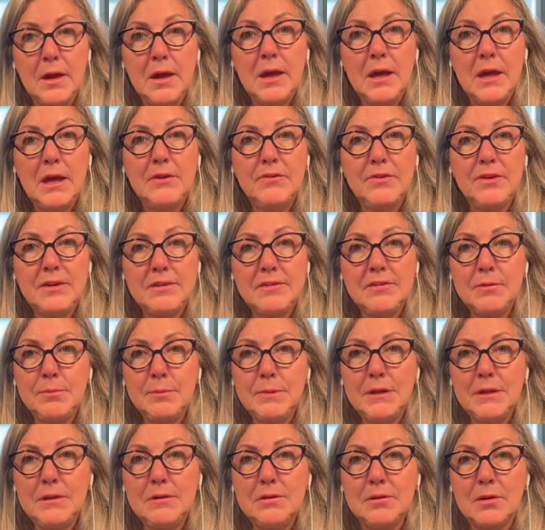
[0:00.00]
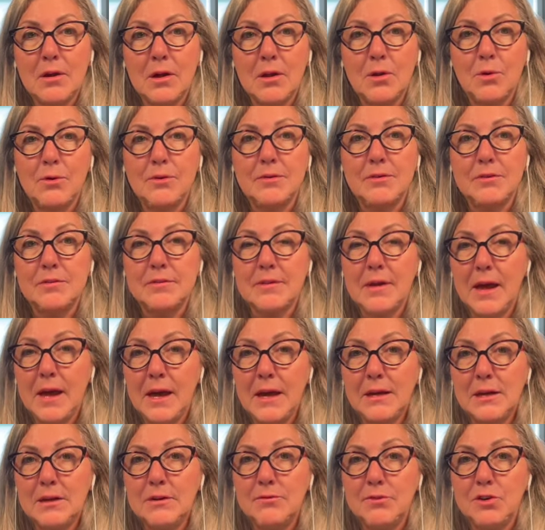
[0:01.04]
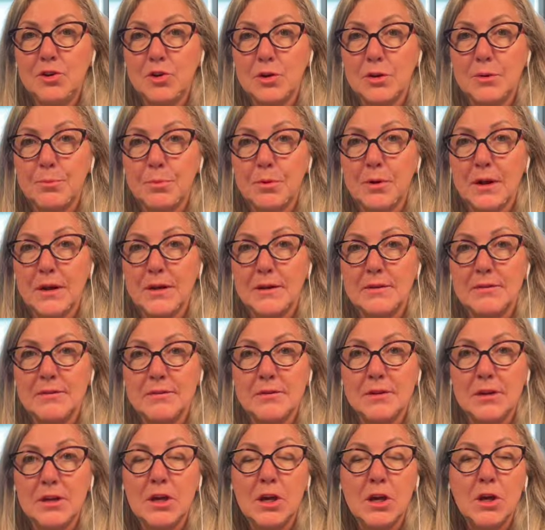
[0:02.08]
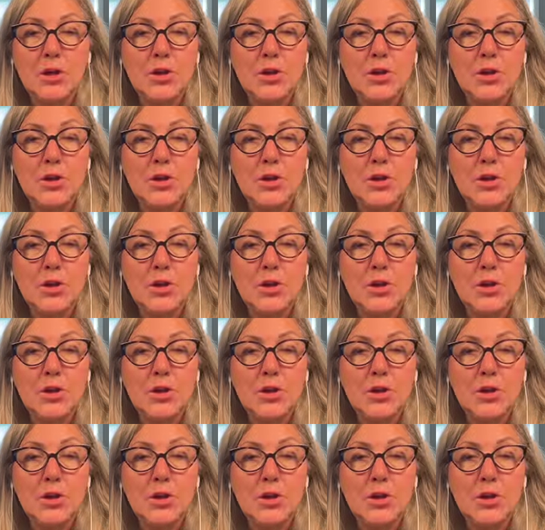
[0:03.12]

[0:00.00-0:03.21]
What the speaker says: If histamine intolerance is active during pregnancy,